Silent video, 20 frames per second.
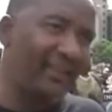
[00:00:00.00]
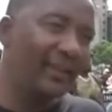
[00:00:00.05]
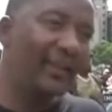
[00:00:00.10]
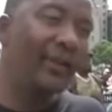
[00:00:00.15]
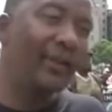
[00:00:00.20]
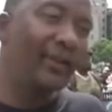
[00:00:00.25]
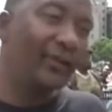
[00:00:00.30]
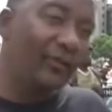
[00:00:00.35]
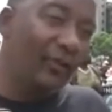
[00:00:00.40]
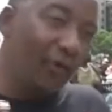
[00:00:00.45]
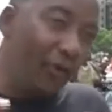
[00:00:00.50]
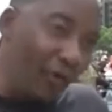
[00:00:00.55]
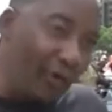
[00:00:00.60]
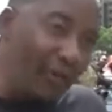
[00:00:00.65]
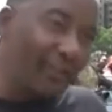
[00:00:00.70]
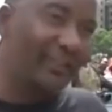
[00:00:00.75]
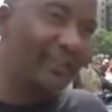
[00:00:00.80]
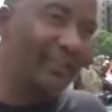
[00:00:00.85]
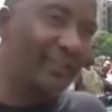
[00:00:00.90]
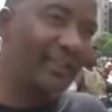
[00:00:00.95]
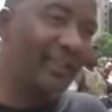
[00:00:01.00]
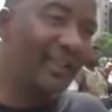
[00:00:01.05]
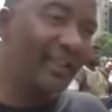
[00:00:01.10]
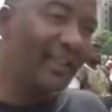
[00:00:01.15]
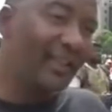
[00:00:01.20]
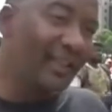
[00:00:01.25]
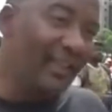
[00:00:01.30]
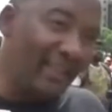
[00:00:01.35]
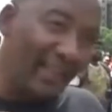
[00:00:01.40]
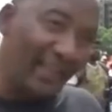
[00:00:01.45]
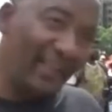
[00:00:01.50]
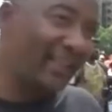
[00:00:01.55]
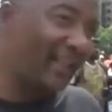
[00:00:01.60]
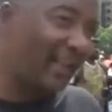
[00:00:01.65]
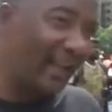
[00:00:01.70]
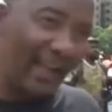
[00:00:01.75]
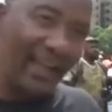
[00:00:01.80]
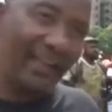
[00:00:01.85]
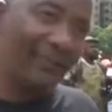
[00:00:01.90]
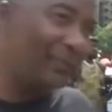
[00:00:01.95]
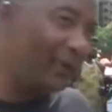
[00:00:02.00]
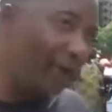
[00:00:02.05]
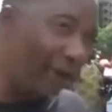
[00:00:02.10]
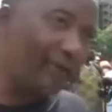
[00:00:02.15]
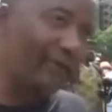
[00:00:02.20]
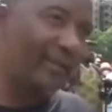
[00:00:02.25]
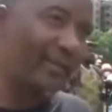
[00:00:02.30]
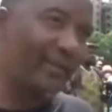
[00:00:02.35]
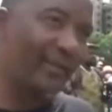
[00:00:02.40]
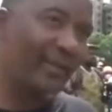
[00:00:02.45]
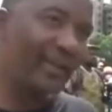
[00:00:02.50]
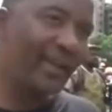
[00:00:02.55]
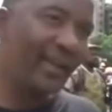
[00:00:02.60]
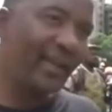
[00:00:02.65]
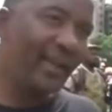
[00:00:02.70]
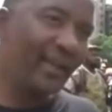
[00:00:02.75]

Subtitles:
to which Mdlandla Lux belongs.